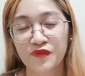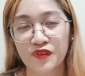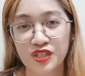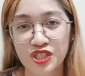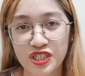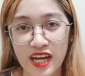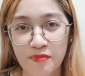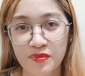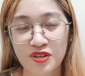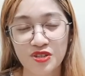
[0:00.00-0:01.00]
first
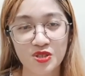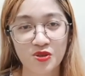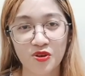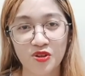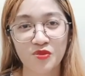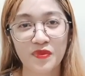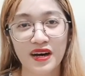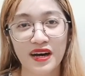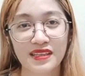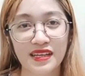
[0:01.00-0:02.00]
chapters noon, yung
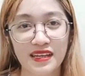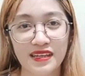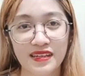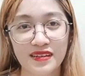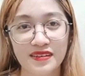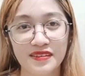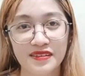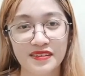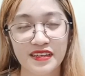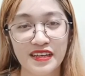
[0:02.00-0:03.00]
mga talagang
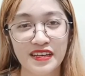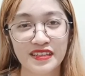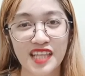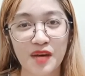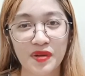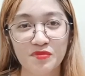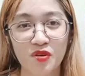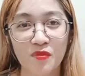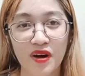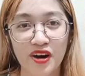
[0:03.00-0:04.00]
dapat
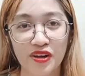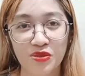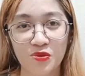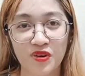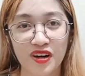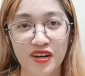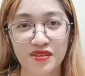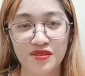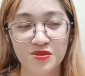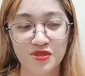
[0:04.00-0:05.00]
mong ma-heart to
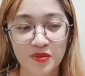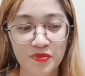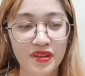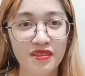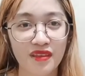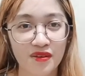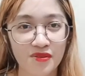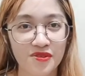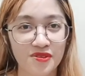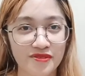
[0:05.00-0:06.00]
heart. So, nag-print
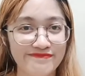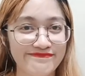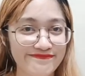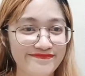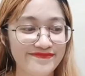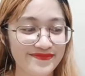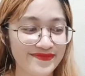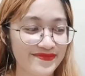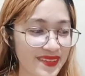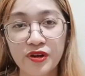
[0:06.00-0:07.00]
ako noon.
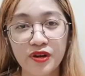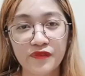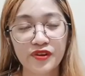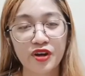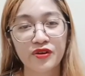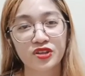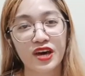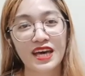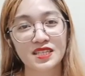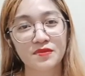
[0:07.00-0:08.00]
If you're going
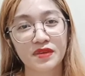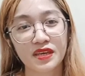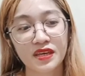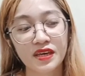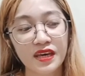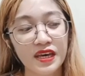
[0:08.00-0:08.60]
to ask me,